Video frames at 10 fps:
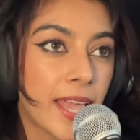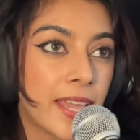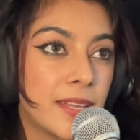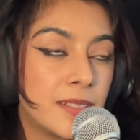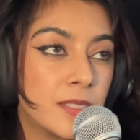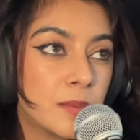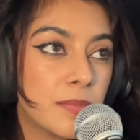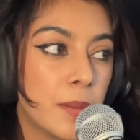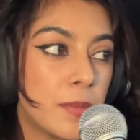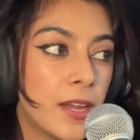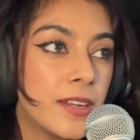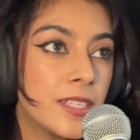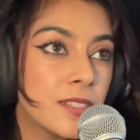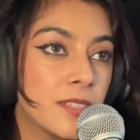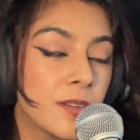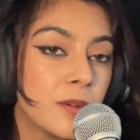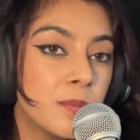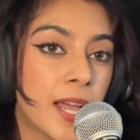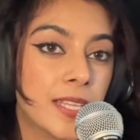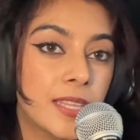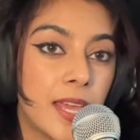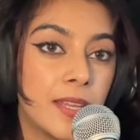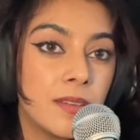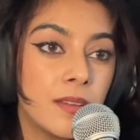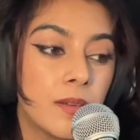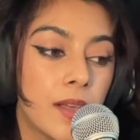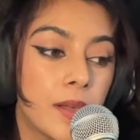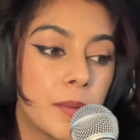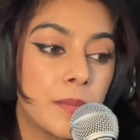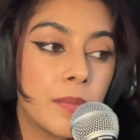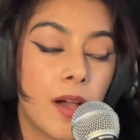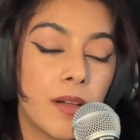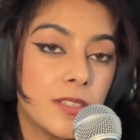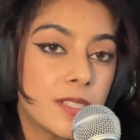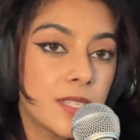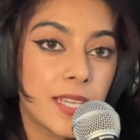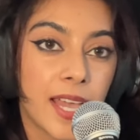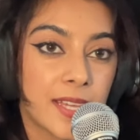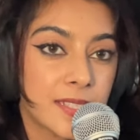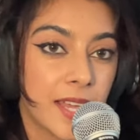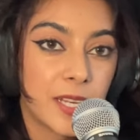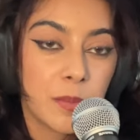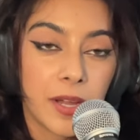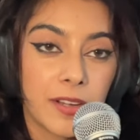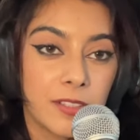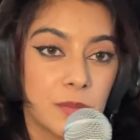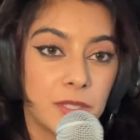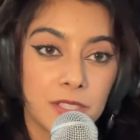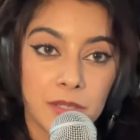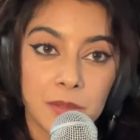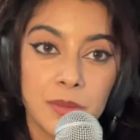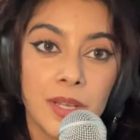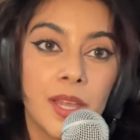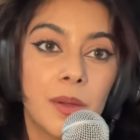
And my parents, you know, back then, um, obviously, as any parents would do,